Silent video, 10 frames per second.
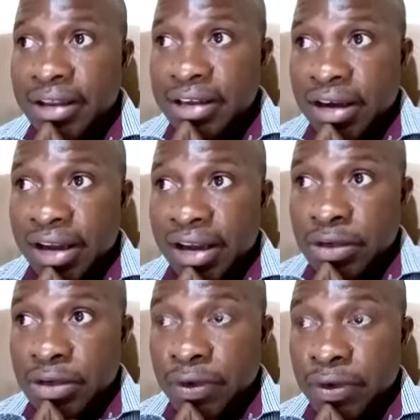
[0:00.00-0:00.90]
now I need
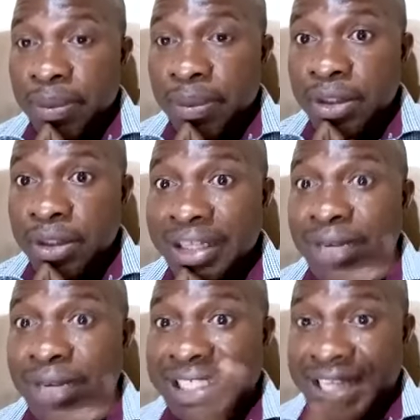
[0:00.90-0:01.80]
to follow up. It takes
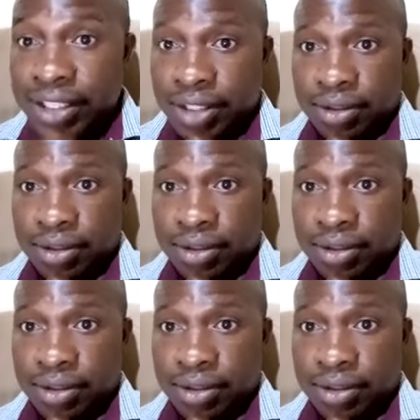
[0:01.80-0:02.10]
your attention.